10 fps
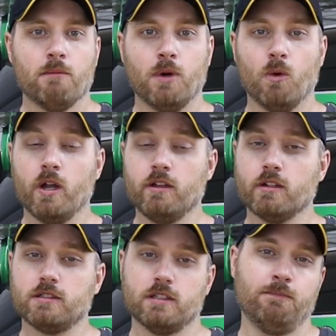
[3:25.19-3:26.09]
But when
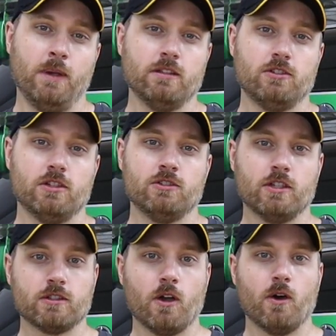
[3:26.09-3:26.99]
your suspension
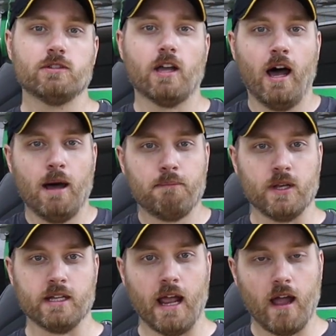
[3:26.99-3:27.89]
just goes up
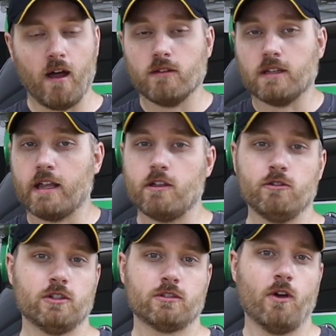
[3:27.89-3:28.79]
and down, like you
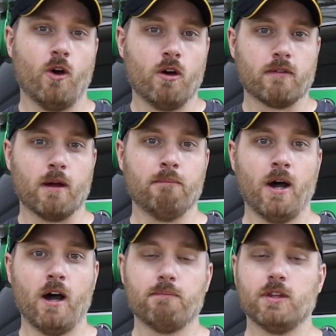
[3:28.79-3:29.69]
just go over a
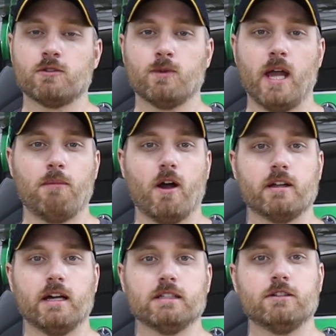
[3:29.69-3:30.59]
bump, the sway bar
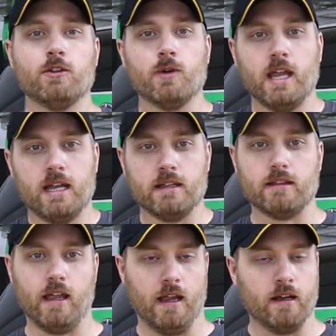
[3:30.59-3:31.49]
doesn't do anything.